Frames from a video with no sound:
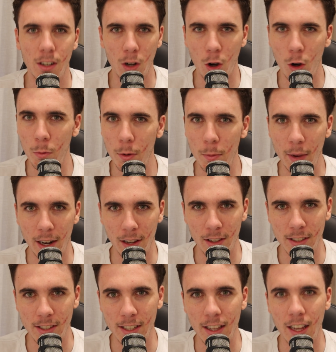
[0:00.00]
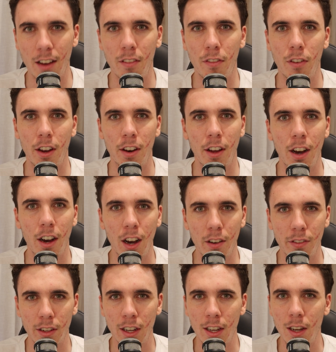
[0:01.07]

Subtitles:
Coleman medalist in that front half,